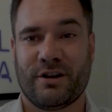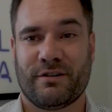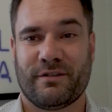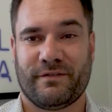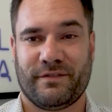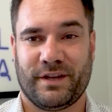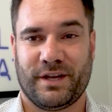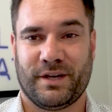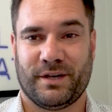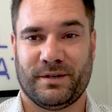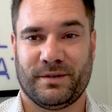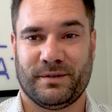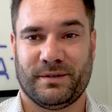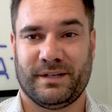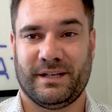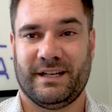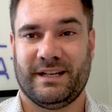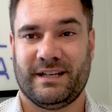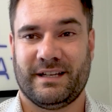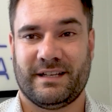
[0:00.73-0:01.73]
review
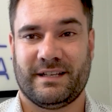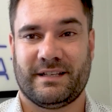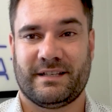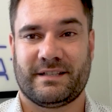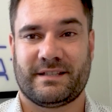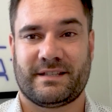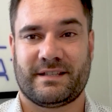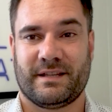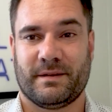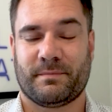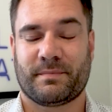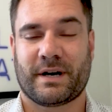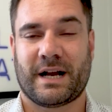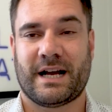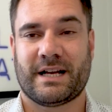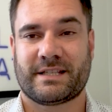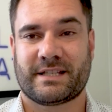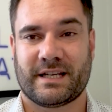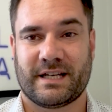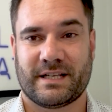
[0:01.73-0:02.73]
is the
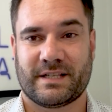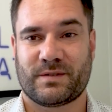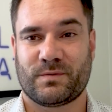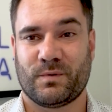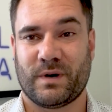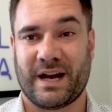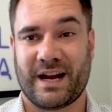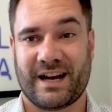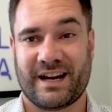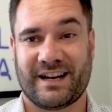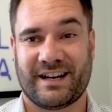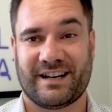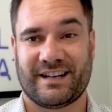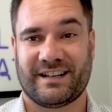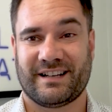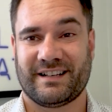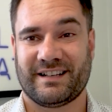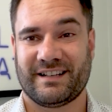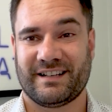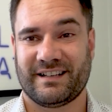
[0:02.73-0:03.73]
process
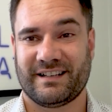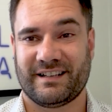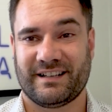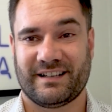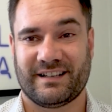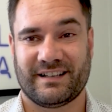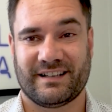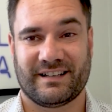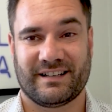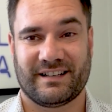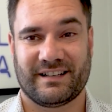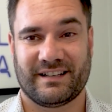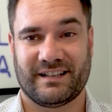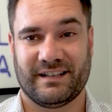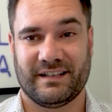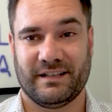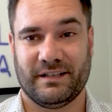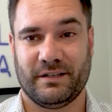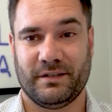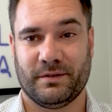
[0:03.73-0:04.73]
where
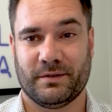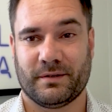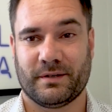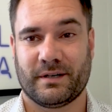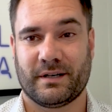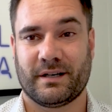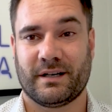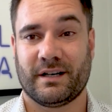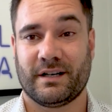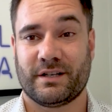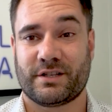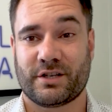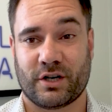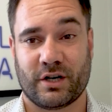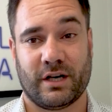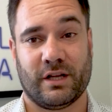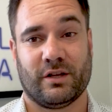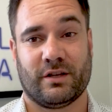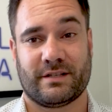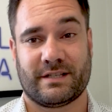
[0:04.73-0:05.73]
your
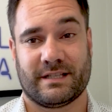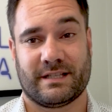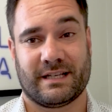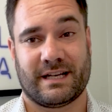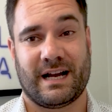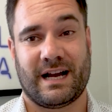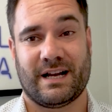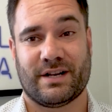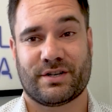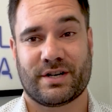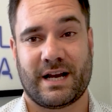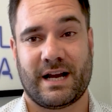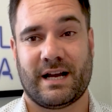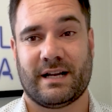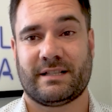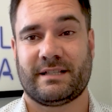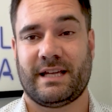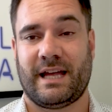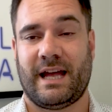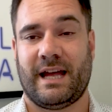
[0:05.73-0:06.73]
attorney looks at the
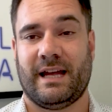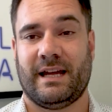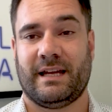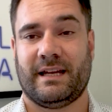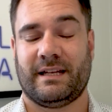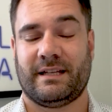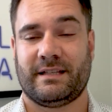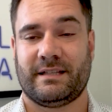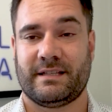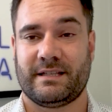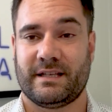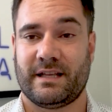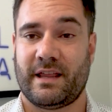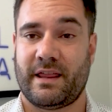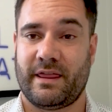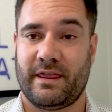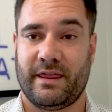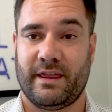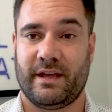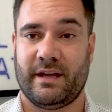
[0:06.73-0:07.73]
contract and
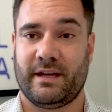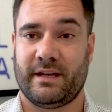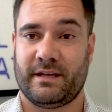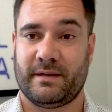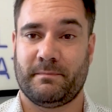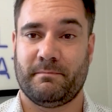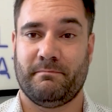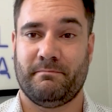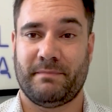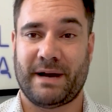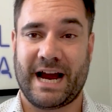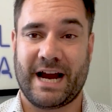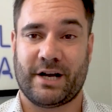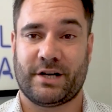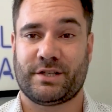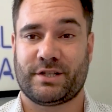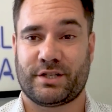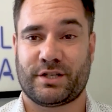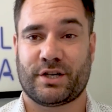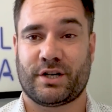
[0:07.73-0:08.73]
the
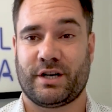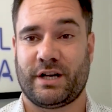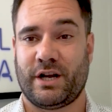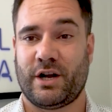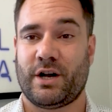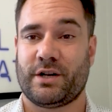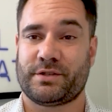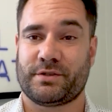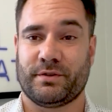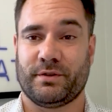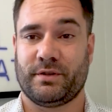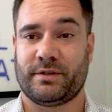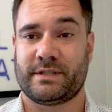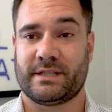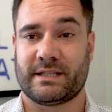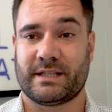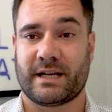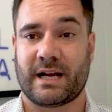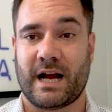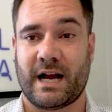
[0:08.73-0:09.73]
buyer's attorney also looks
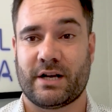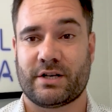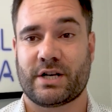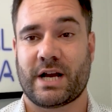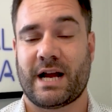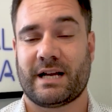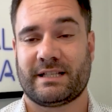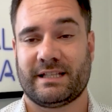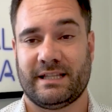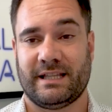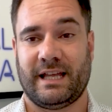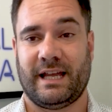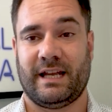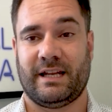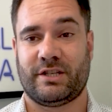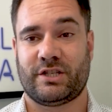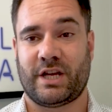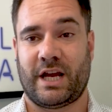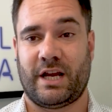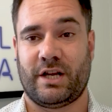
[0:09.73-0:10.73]
at the contract, and they
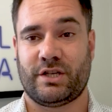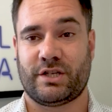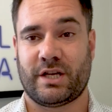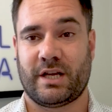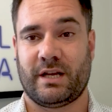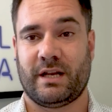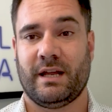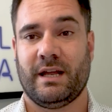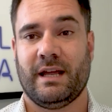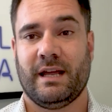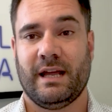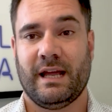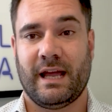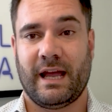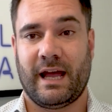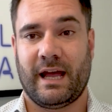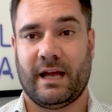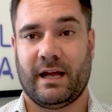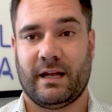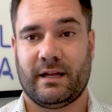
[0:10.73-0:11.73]
change it.
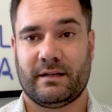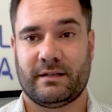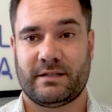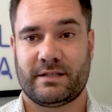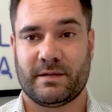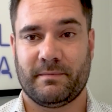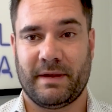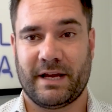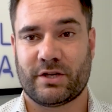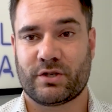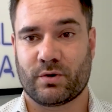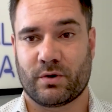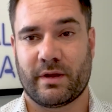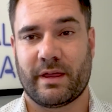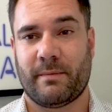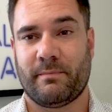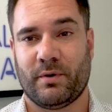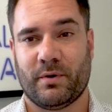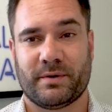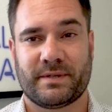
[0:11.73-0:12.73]
And to make sure
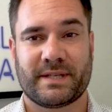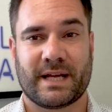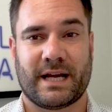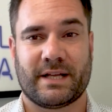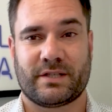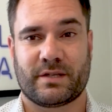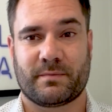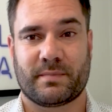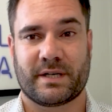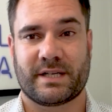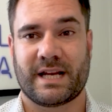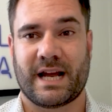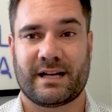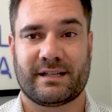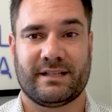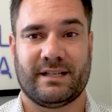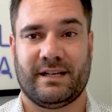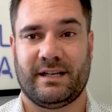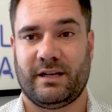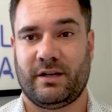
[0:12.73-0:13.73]
that both sides are
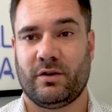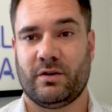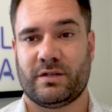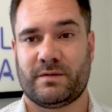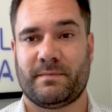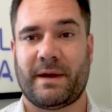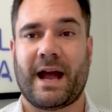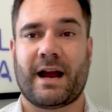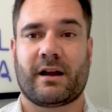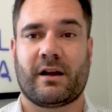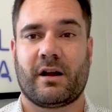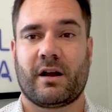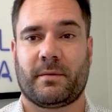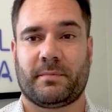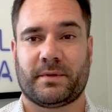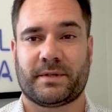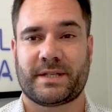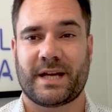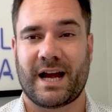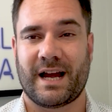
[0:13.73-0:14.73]
protected, it goes back a
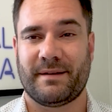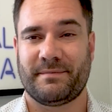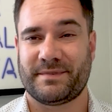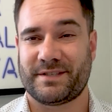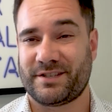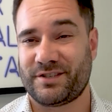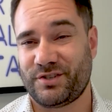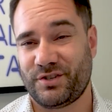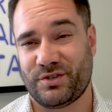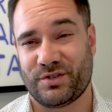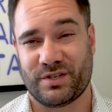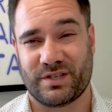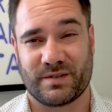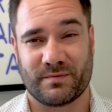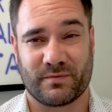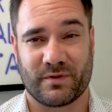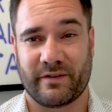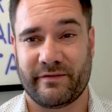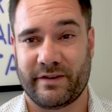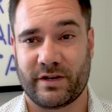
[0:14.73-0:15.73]
couple times. There's usually
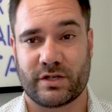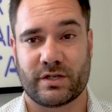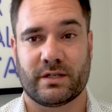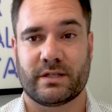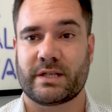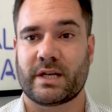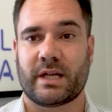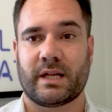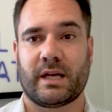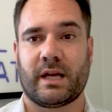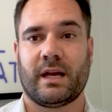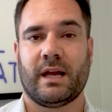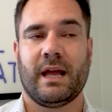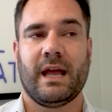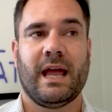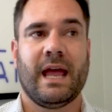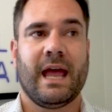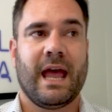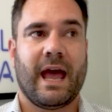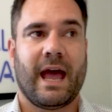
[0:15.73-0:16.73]
some revisions on it,
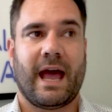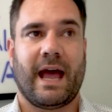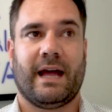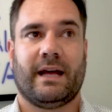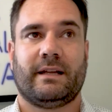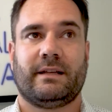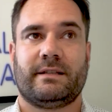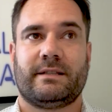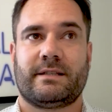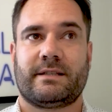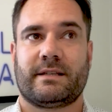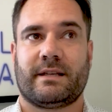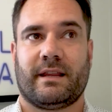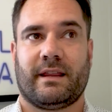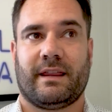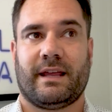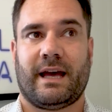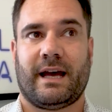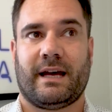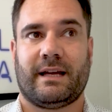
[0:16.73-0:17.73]
and
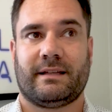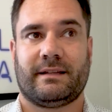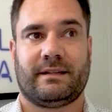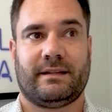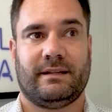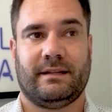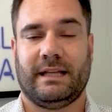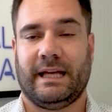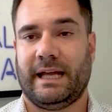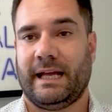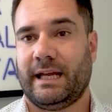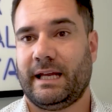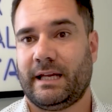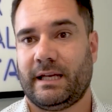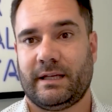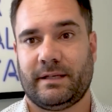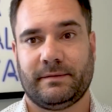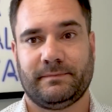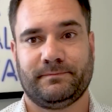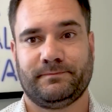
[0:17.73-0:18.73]
that
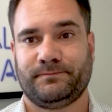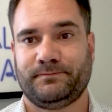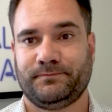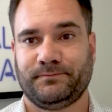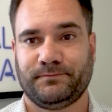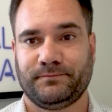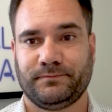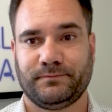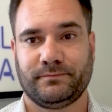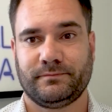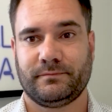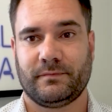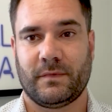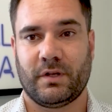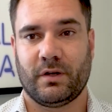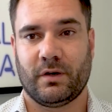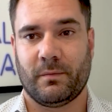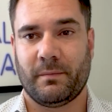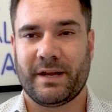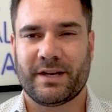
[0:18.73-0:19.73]
they,
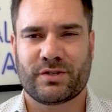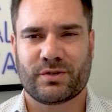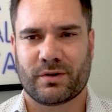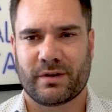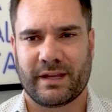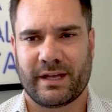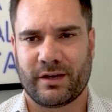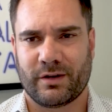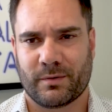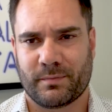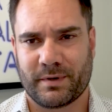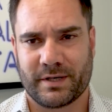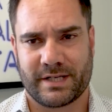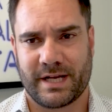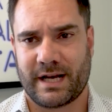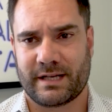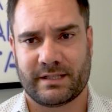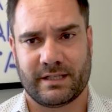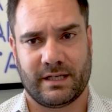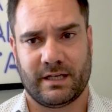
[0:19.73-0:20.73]
make sure that you're
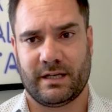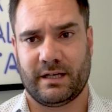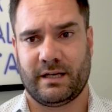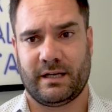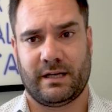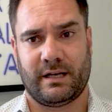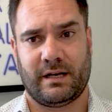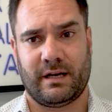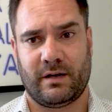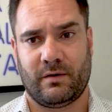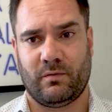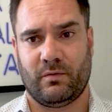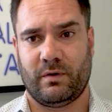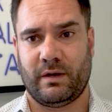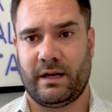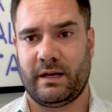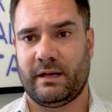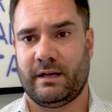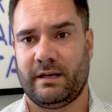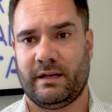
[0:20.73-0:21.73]
protected
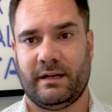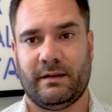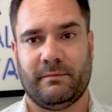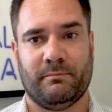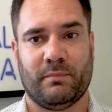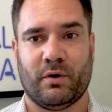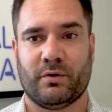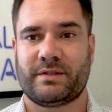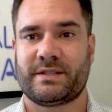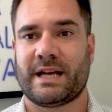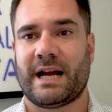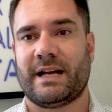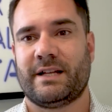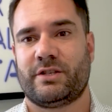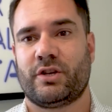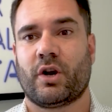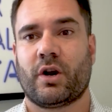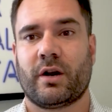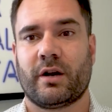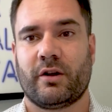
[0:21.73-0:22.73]
and that both sides
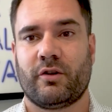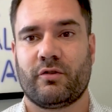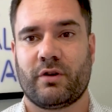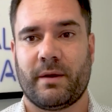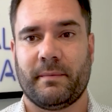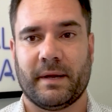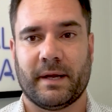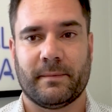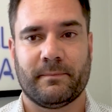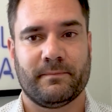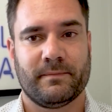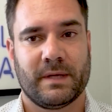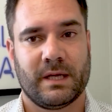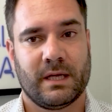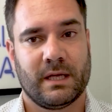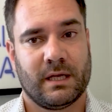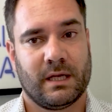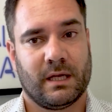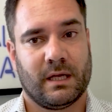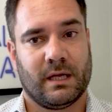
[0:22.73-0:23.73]
are in agreement.
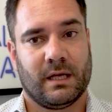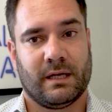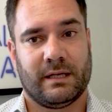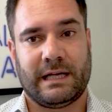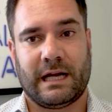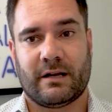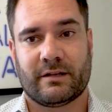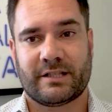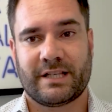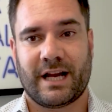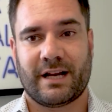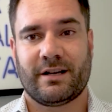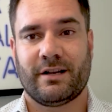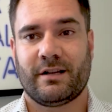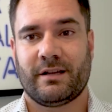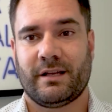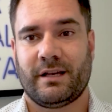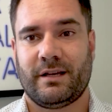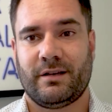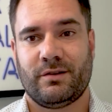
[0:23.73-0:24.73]
Now,
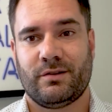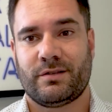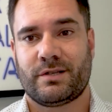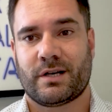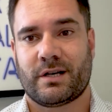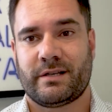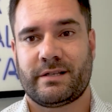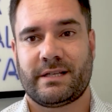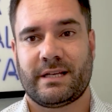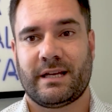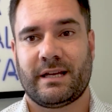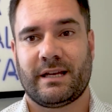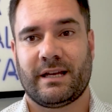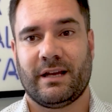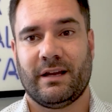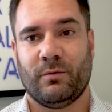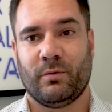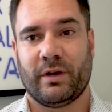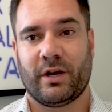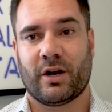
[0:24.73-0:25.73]
technically in New Jersey,
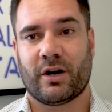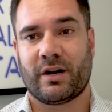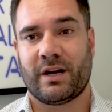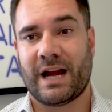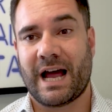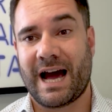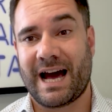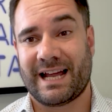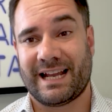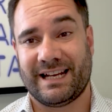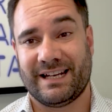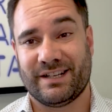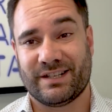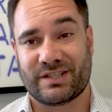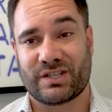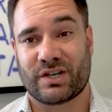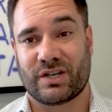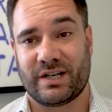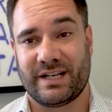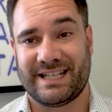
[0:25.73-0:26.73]
we are not an
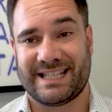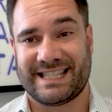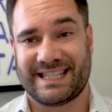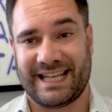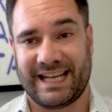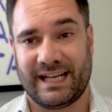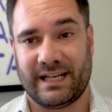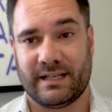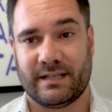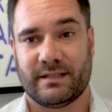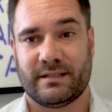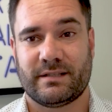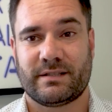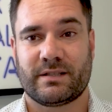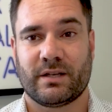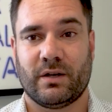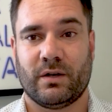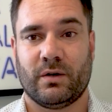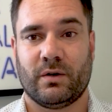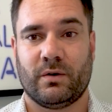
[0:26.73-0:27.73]
attorney state,
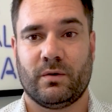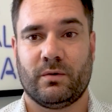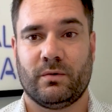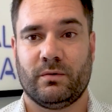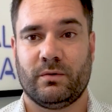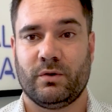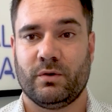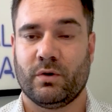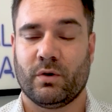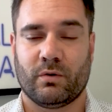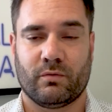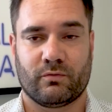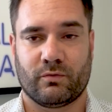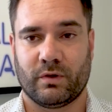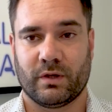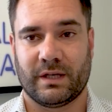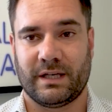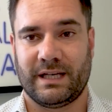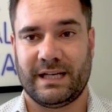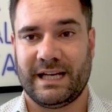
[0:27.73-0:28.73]
so you don't
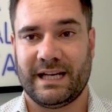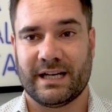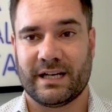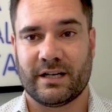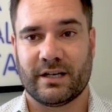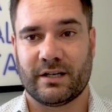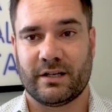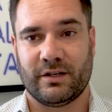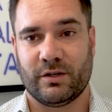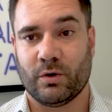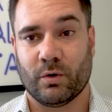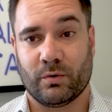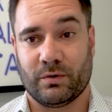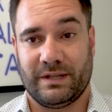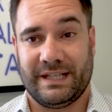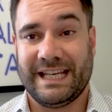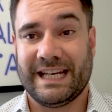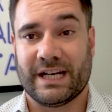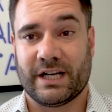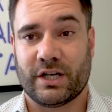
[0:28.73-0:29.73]
need
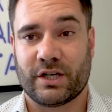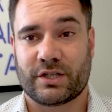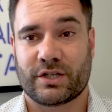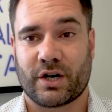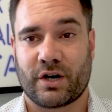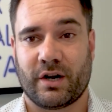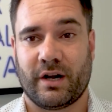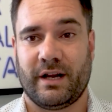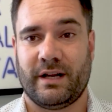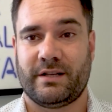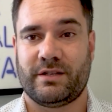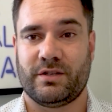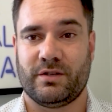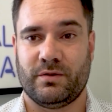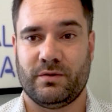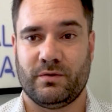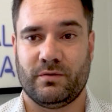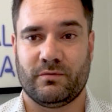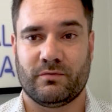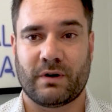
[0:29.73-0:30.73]
an attorney
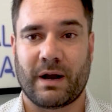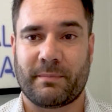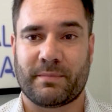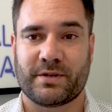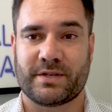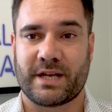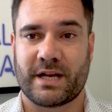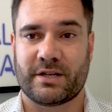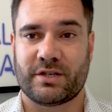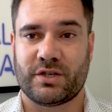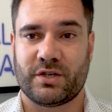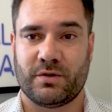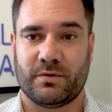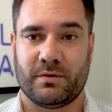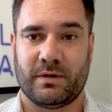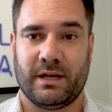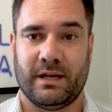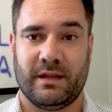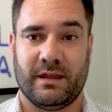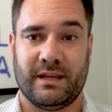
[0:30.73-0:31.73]
to represent you
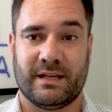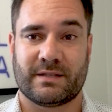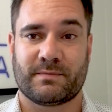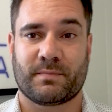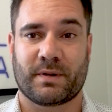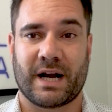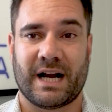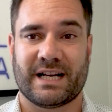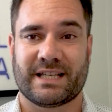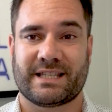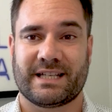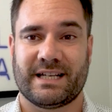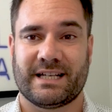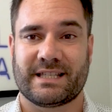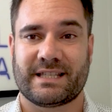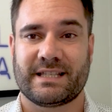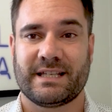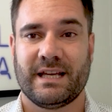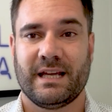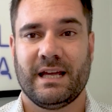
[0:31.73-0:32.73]
in this
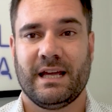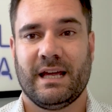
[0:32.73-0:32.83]
process.